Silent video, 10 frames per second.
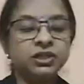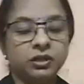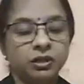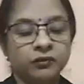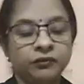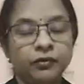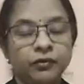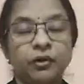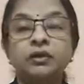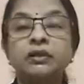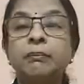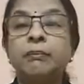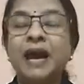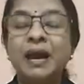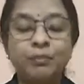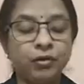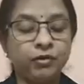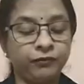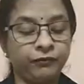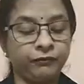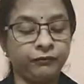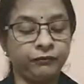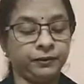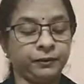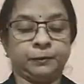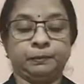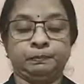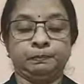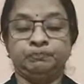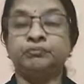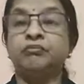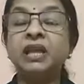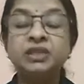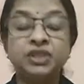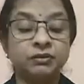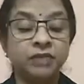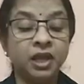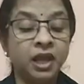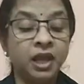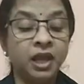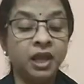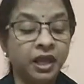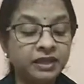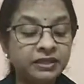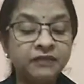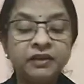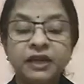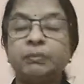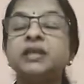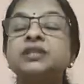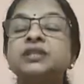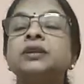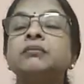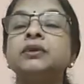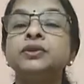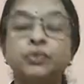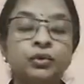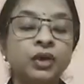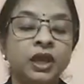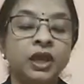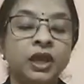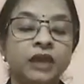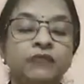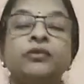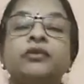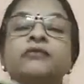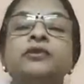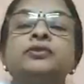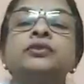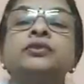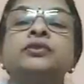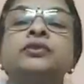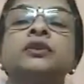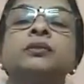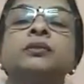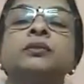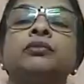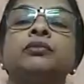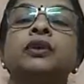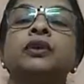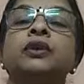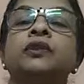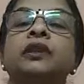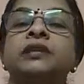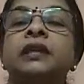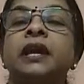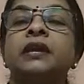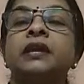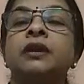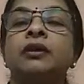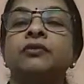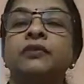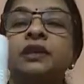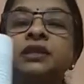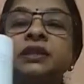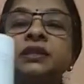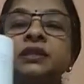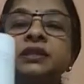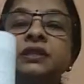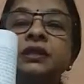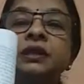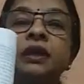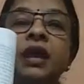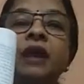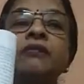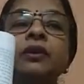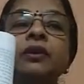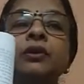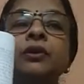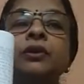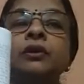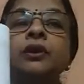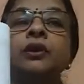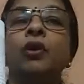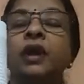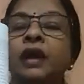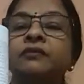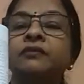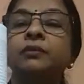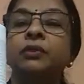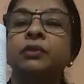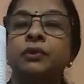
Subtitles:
of or the map of Belgium is given at page number 2. If you refer to the book, you will get an idea of it. Just have a look. You all have the book.